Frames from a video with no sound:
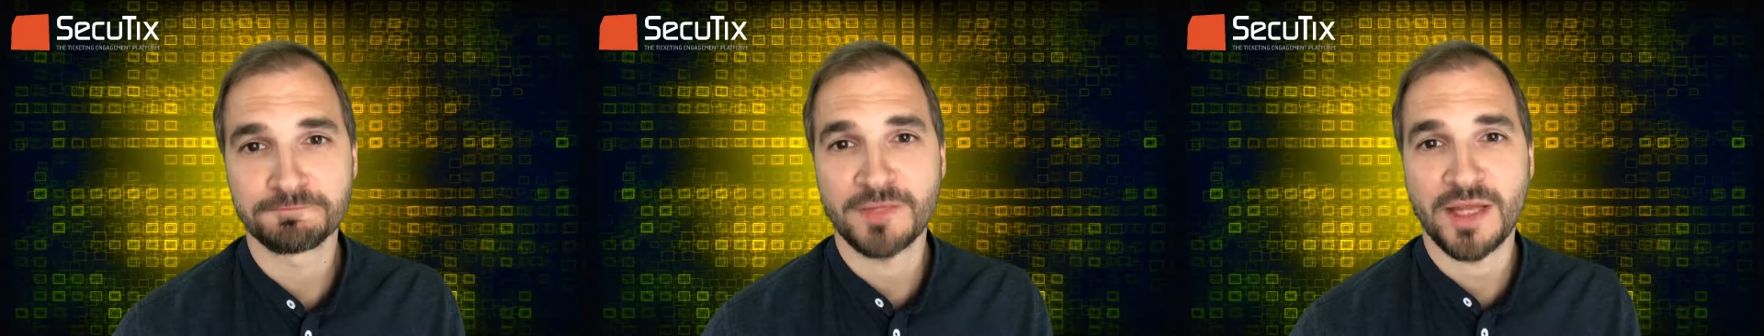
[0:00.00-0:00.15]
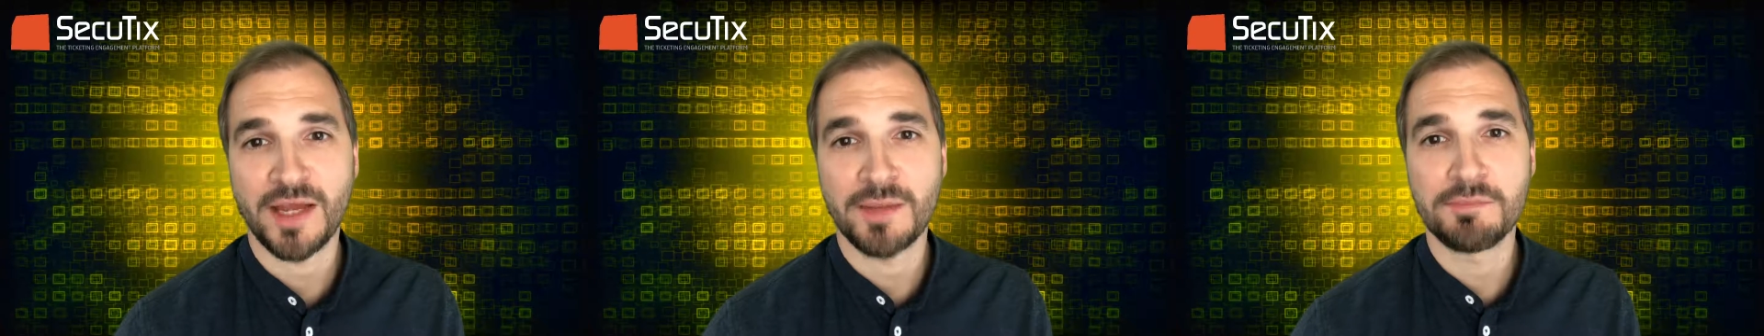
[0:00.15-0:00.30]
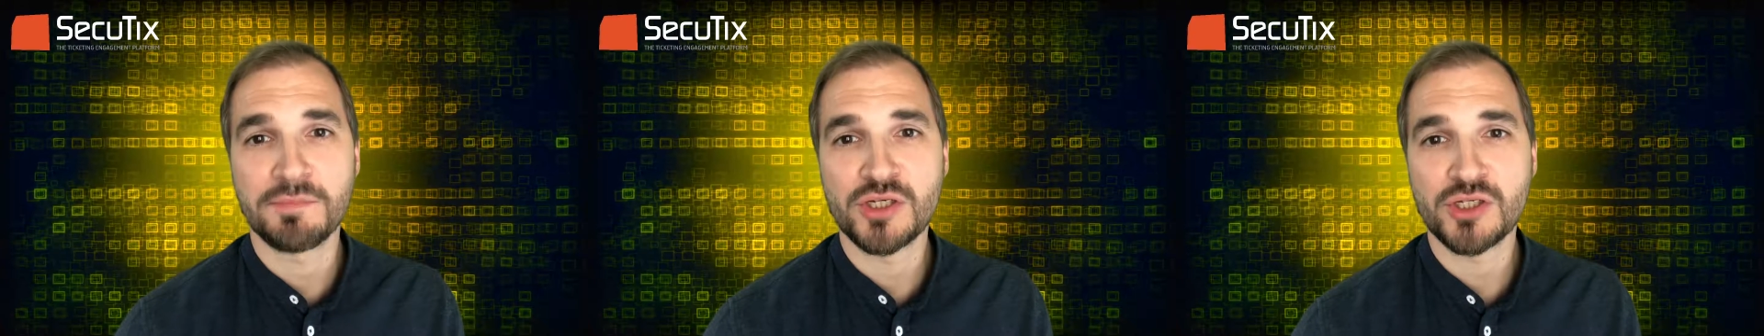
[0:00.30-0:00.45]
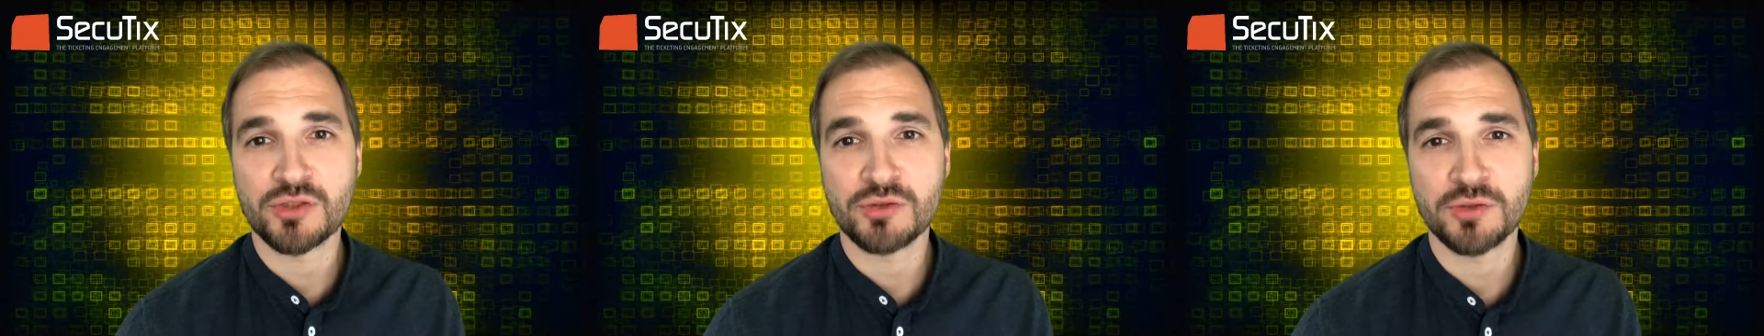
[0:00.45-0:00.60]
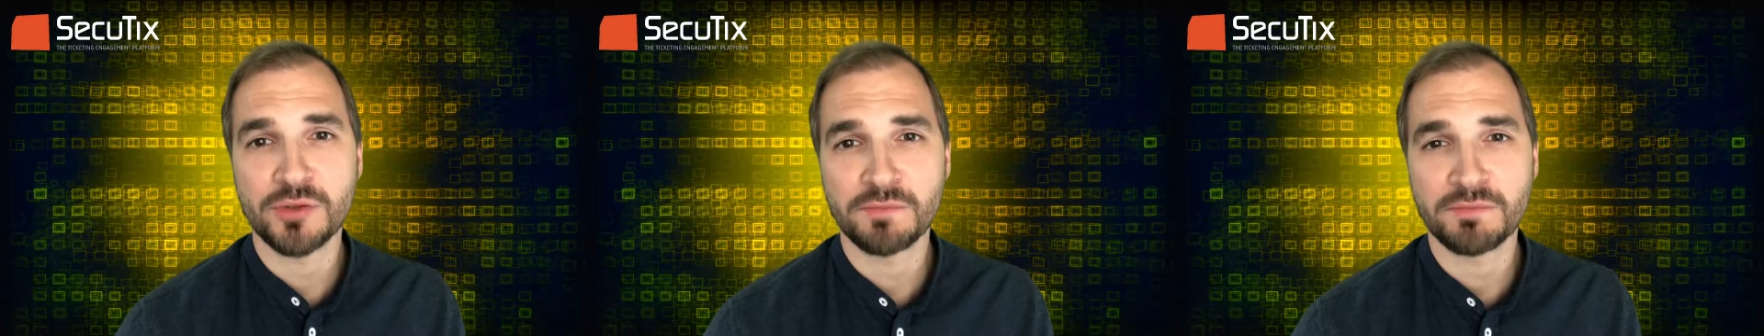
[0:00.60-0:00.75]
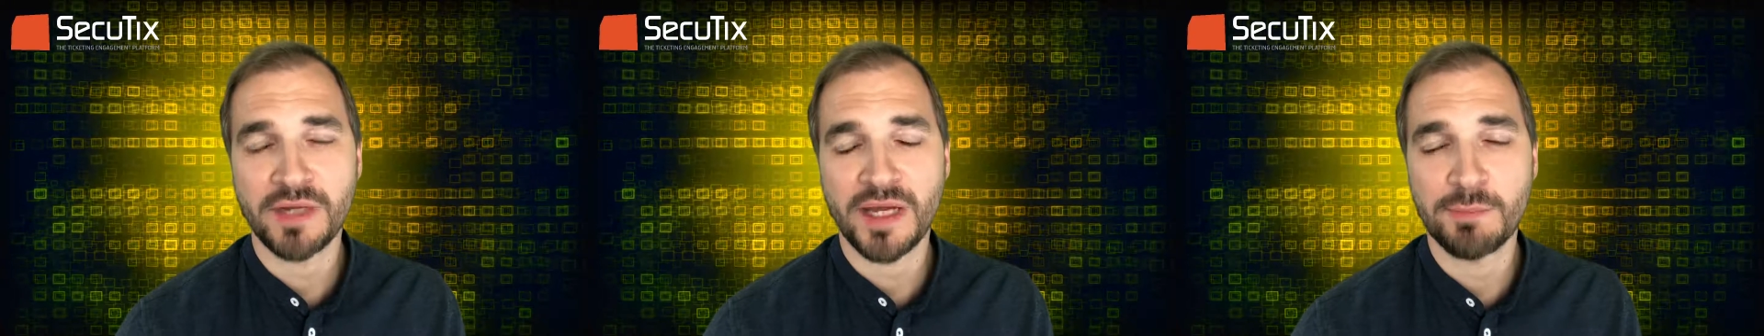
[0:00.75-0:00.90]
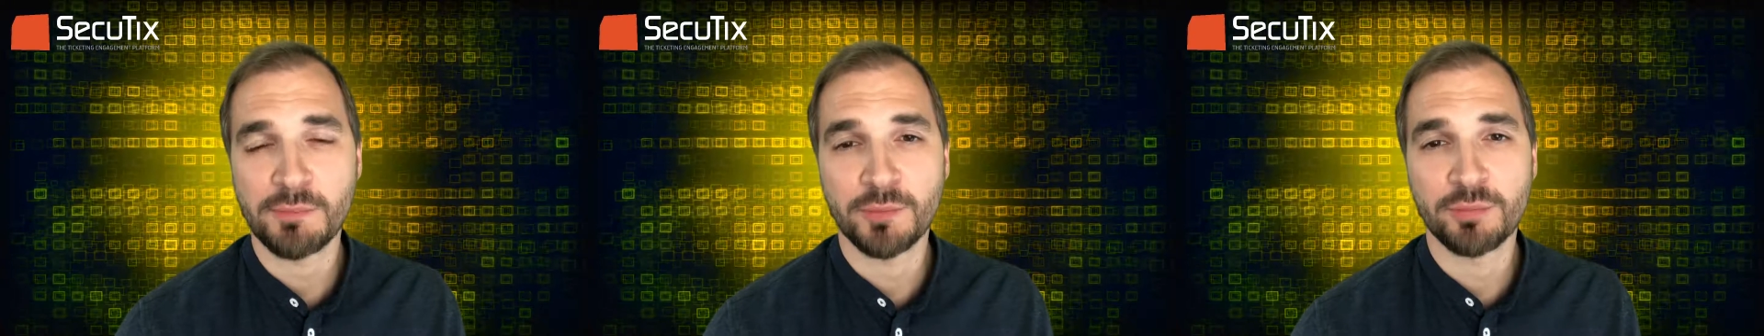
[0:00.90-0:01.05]
I'm Miso,
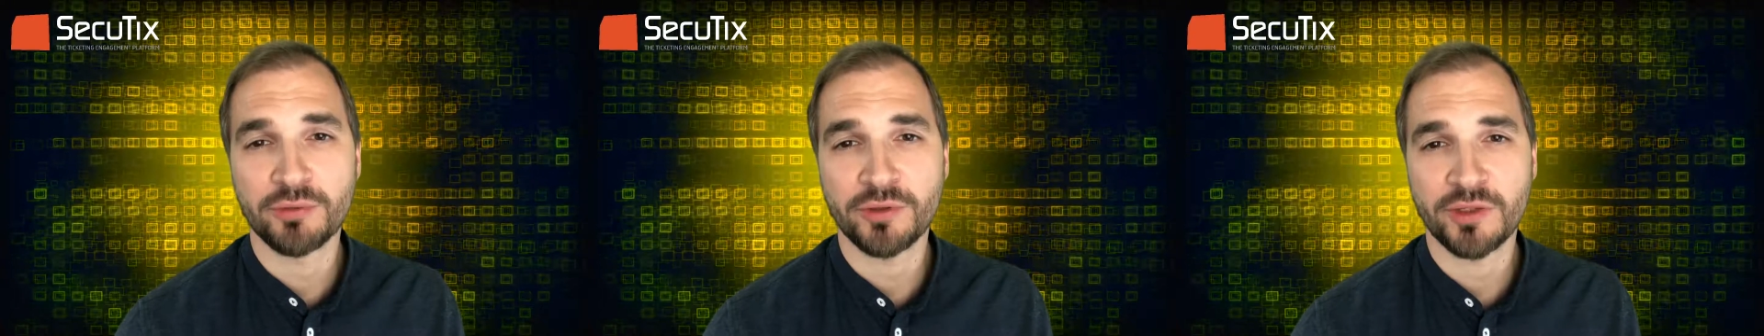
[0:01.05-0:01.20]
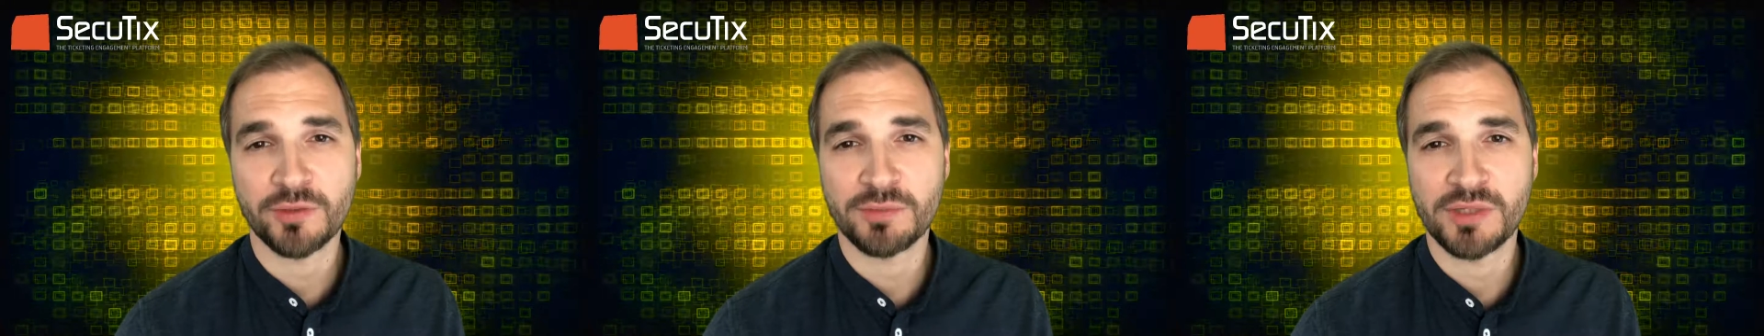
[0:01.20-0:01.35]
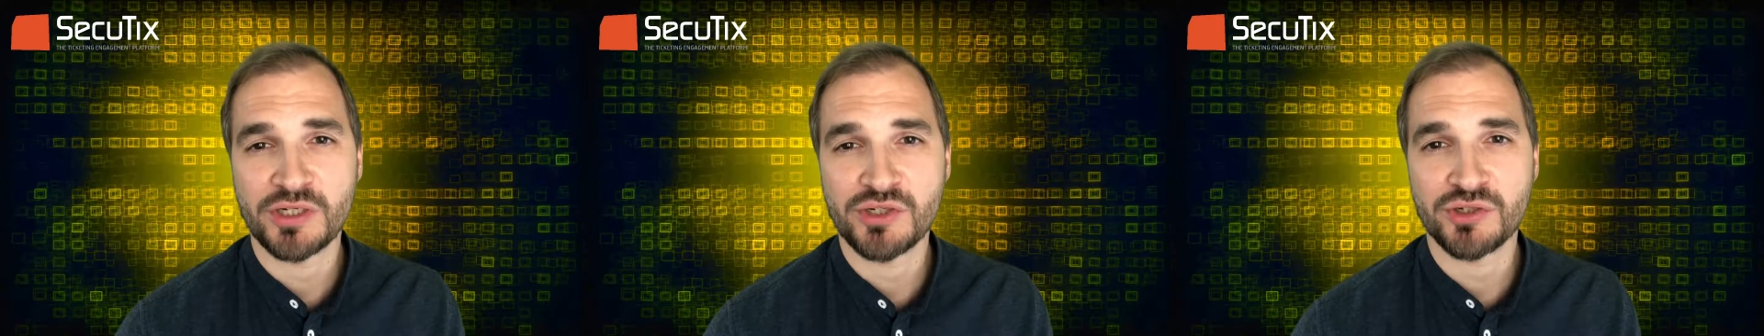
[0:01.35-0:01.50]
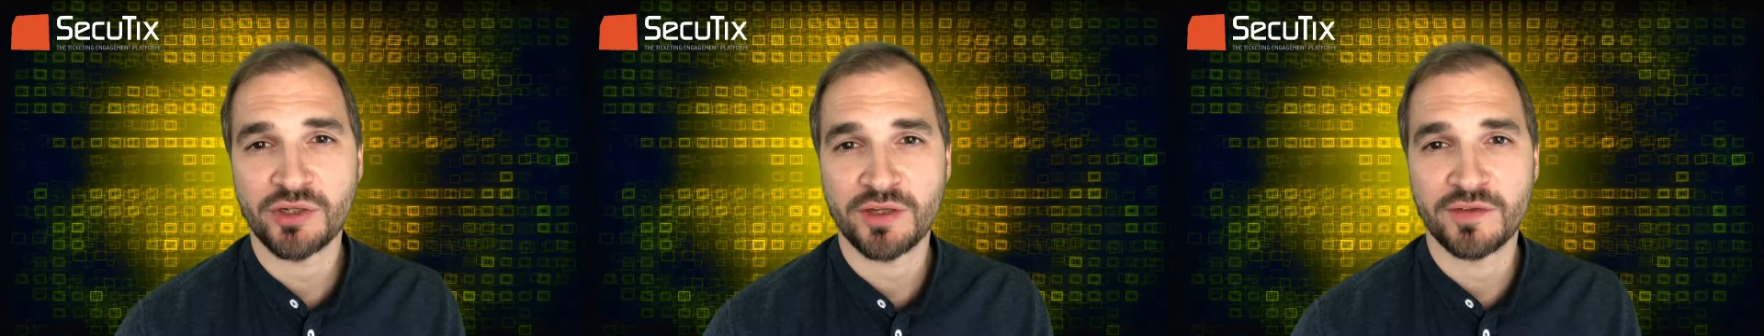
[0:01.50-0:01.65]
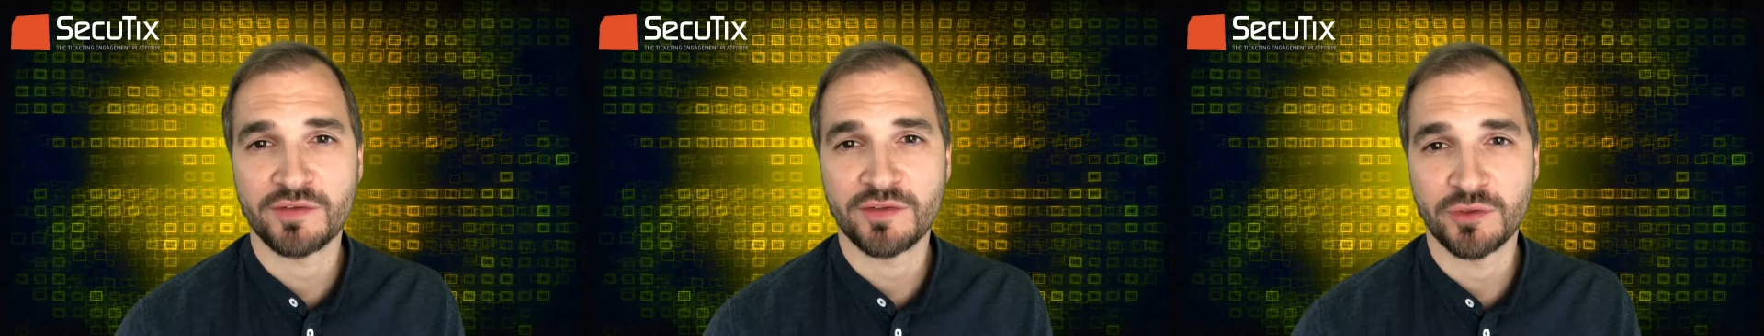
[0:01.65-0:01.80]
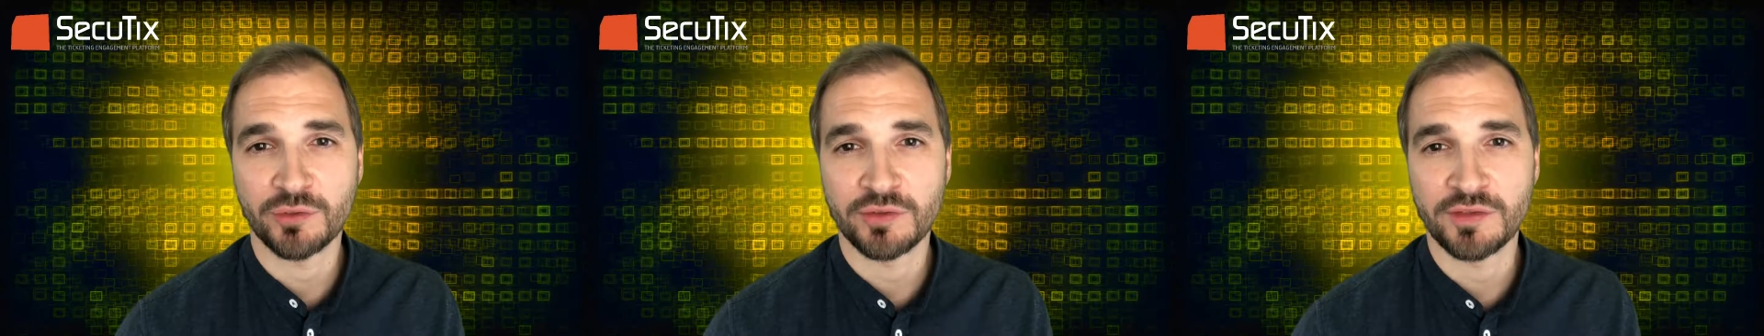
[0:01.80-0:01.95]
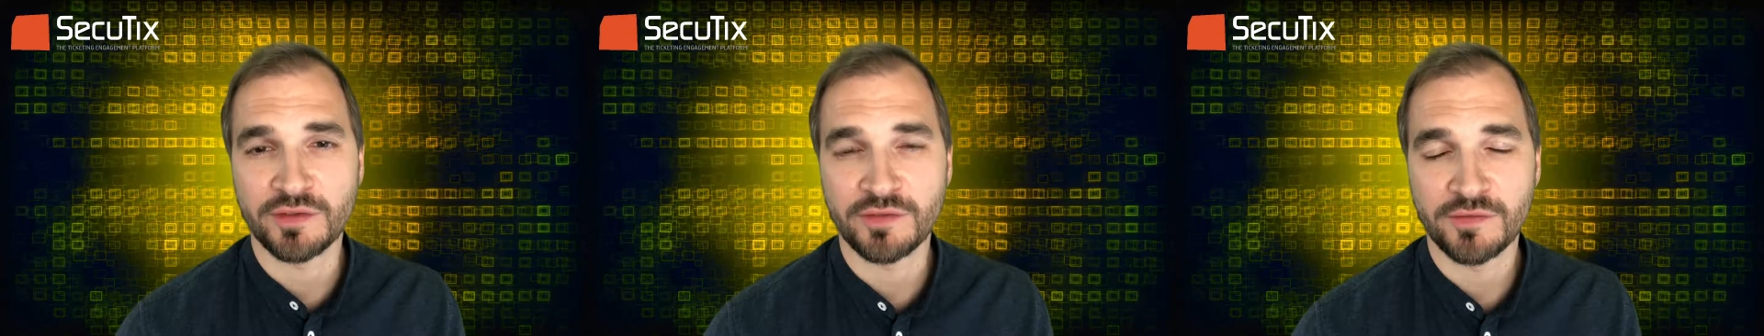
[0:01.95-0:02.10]
I'm a product manager at
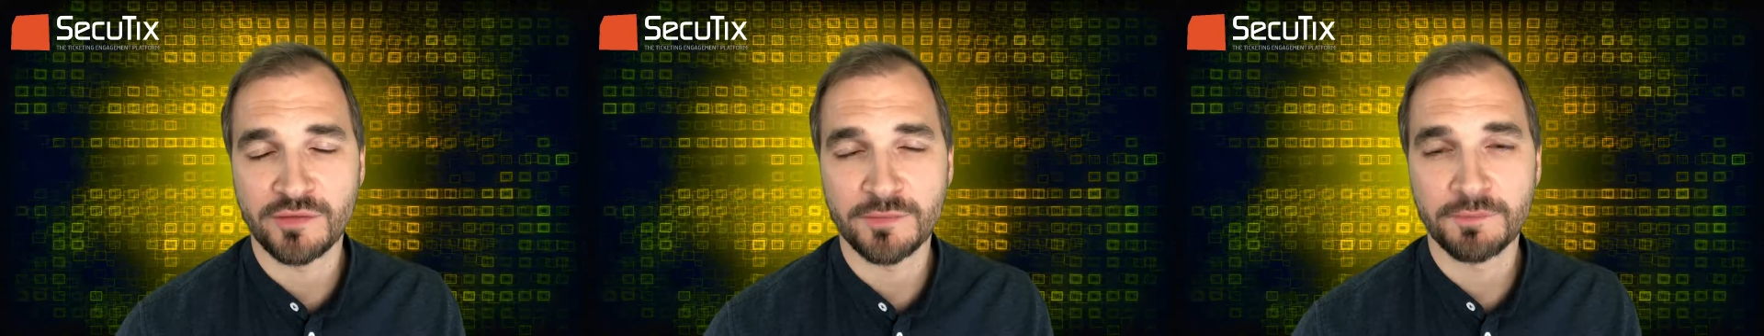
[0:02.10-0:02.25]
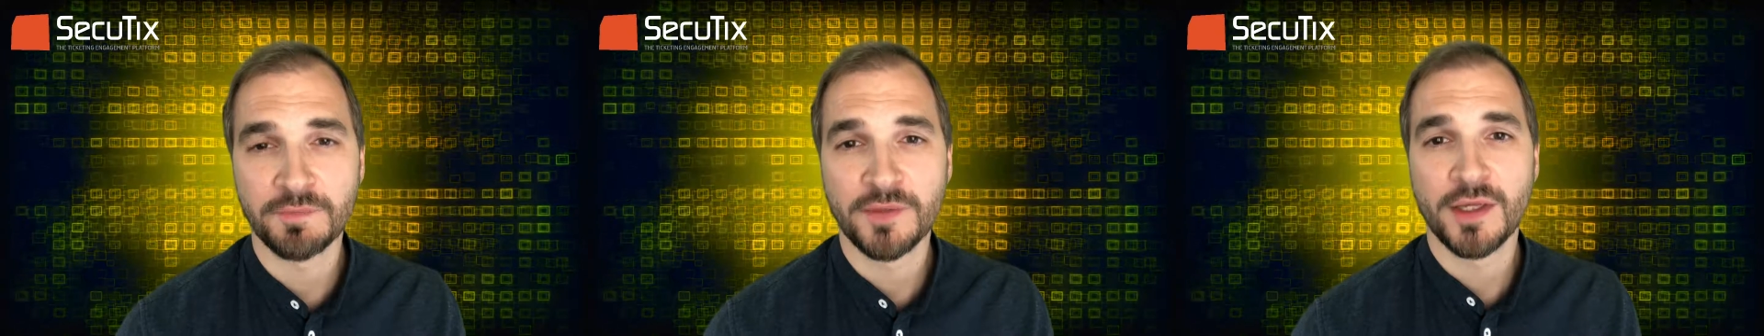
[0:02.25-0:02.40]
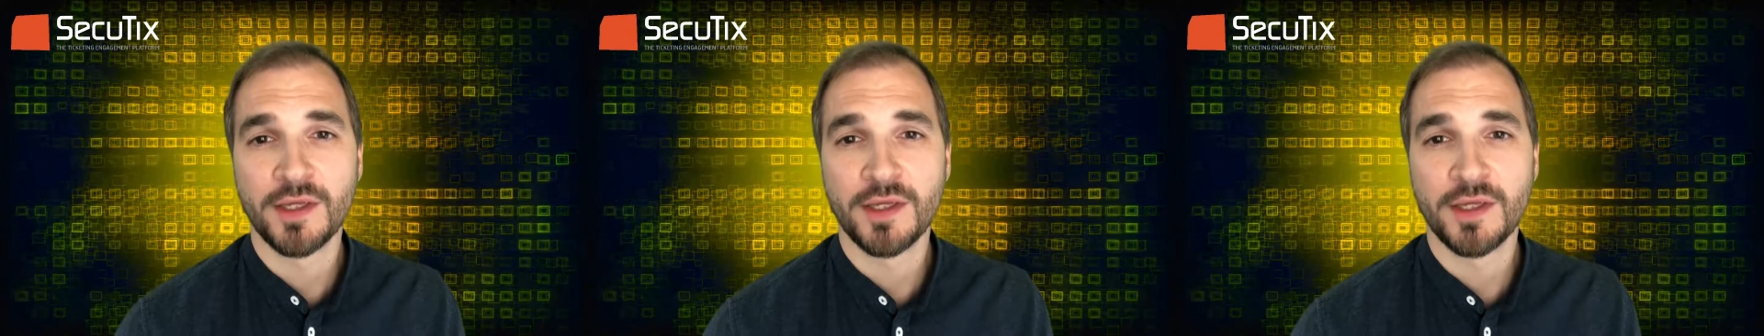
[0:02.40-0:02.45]
SecuTix.